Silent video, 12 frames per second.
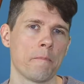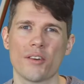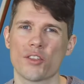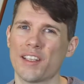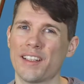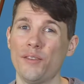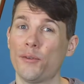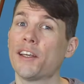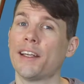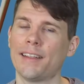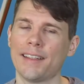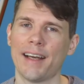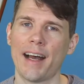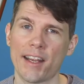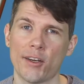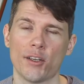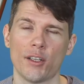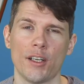are significantly
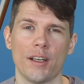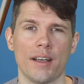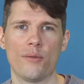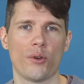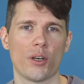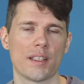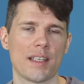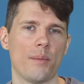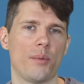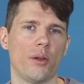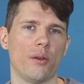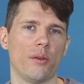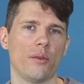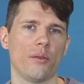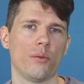higher than, for example,